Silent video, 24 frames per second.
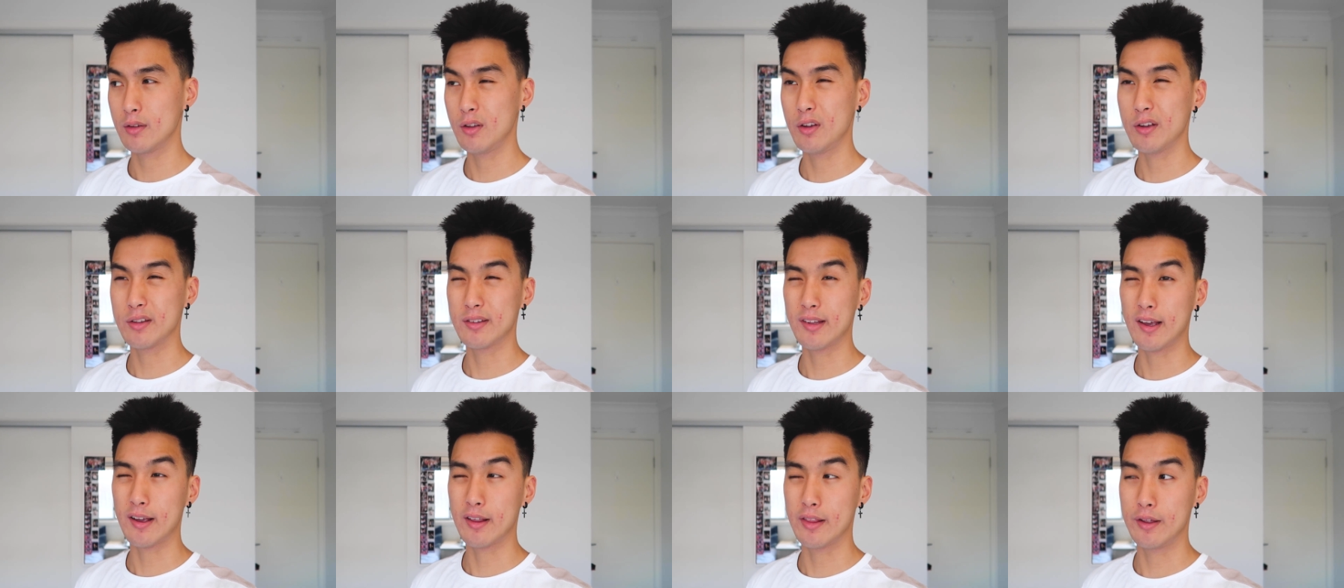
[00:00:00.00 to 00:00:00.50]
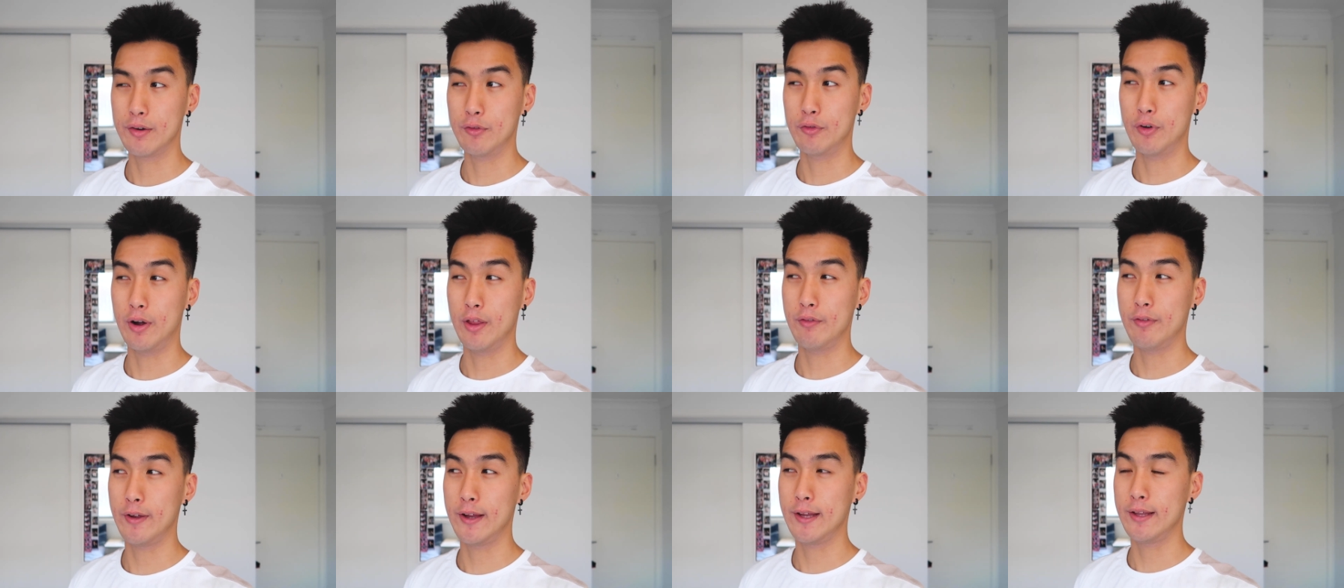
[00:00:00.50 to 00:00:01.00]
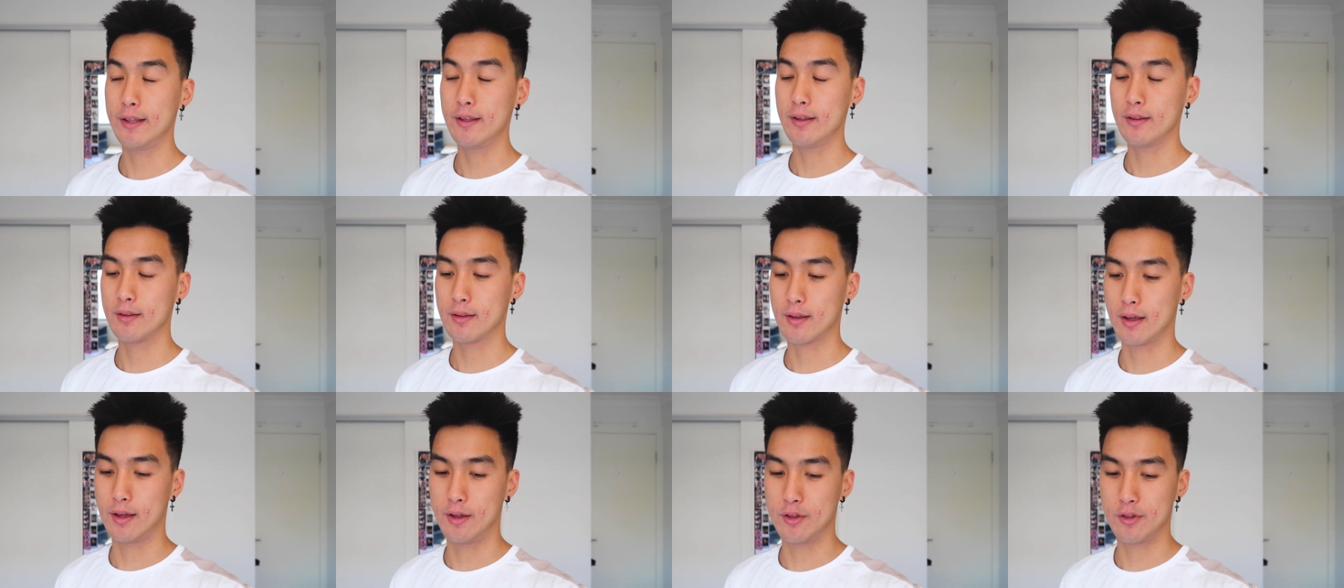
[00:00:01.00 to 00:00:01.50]
It's not exactly renovating,
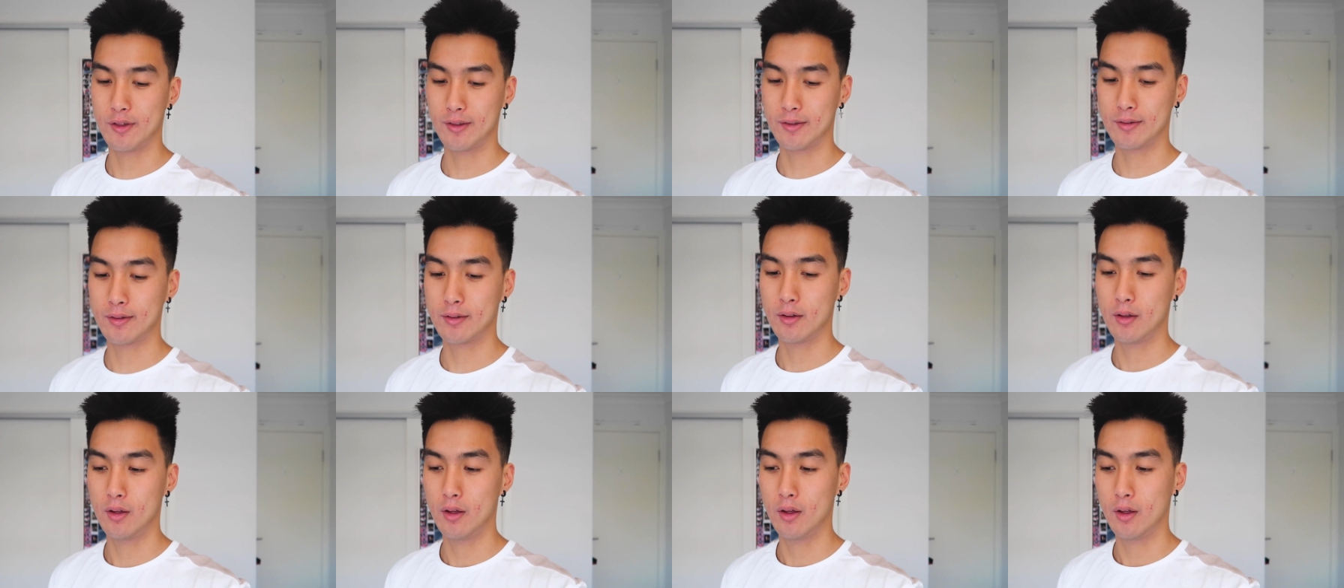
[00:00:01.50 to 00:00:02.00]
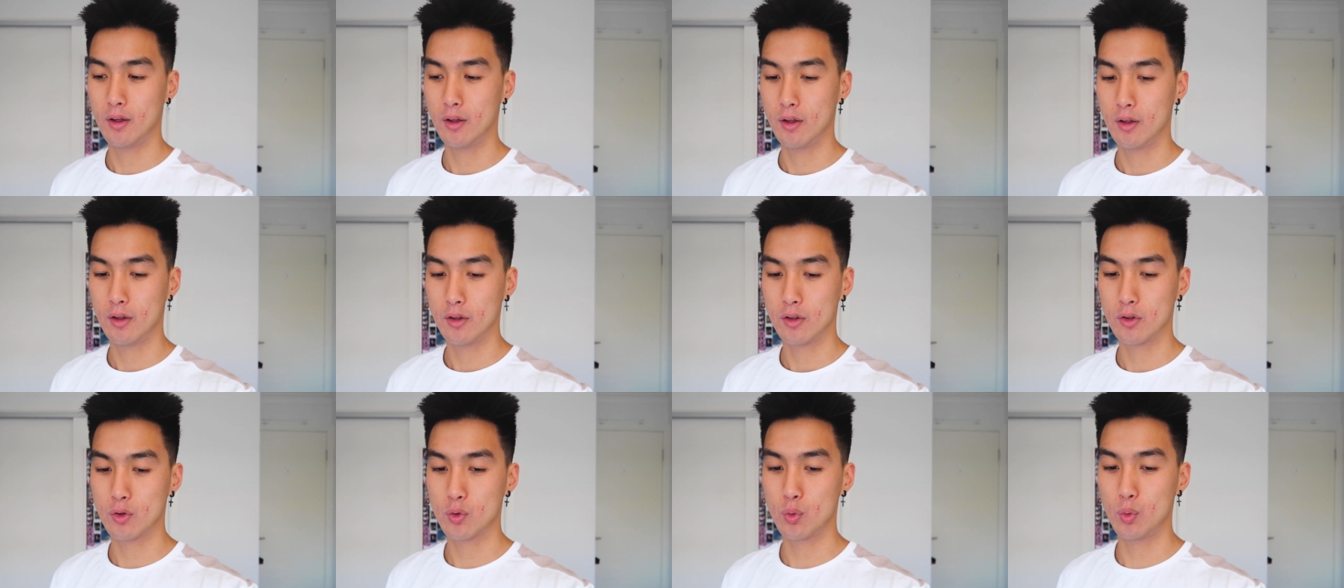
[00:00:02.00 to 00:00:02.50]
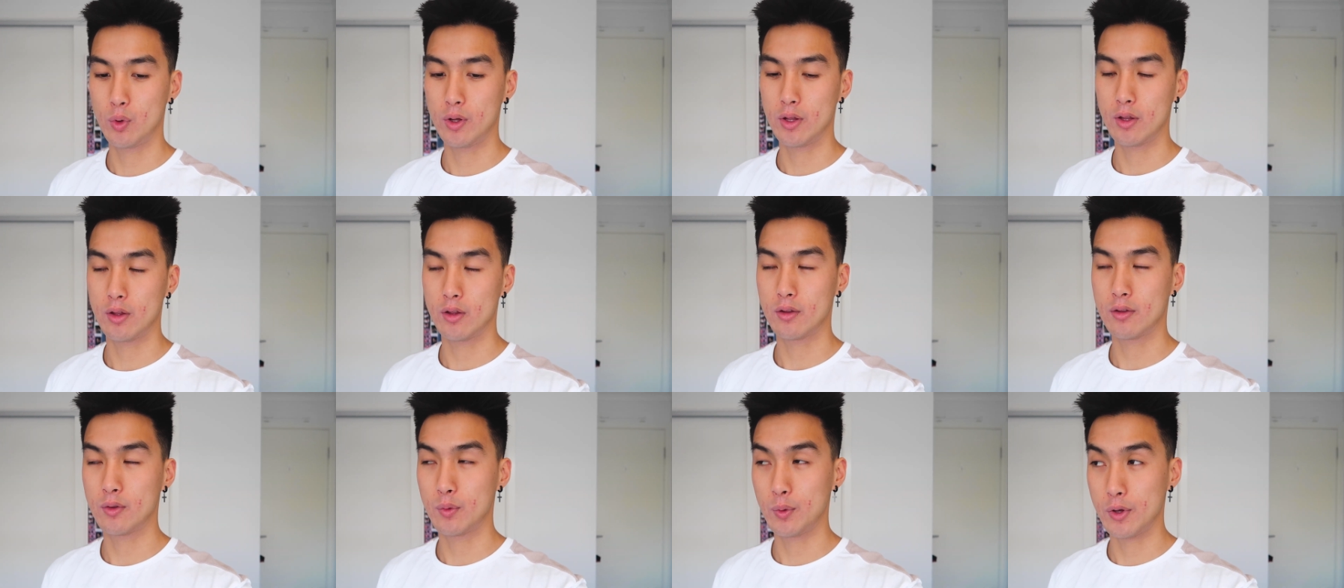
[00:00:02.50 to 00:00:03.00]
it's kind of just
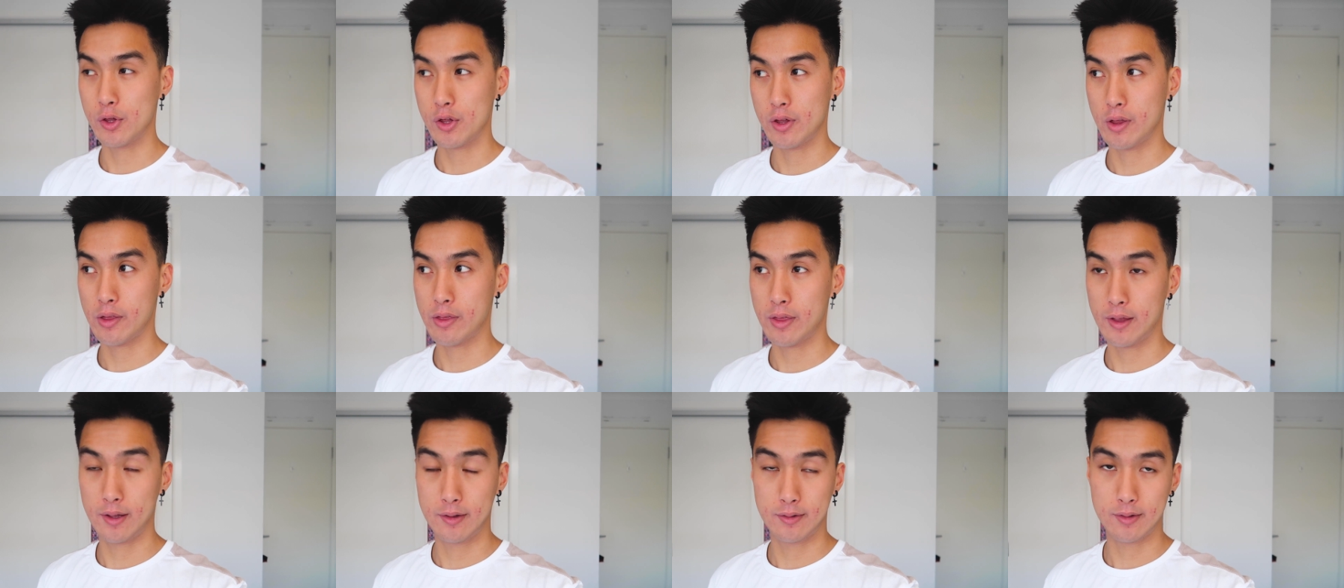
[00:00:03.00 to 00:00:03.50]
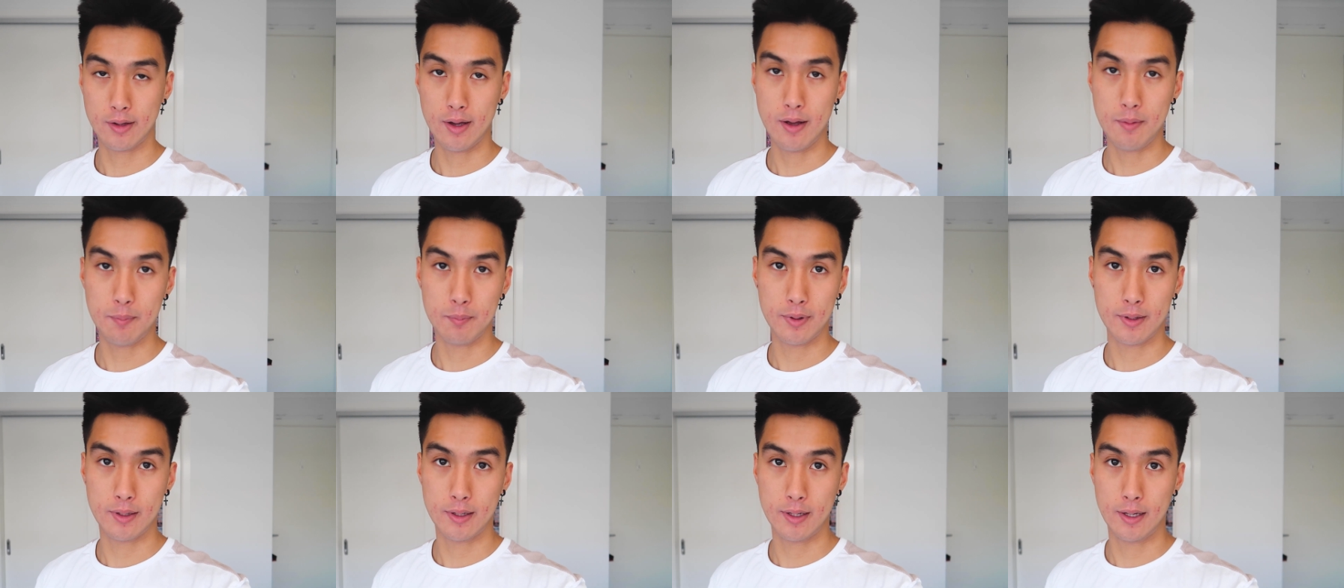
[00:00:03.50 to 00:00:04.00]
switching things up.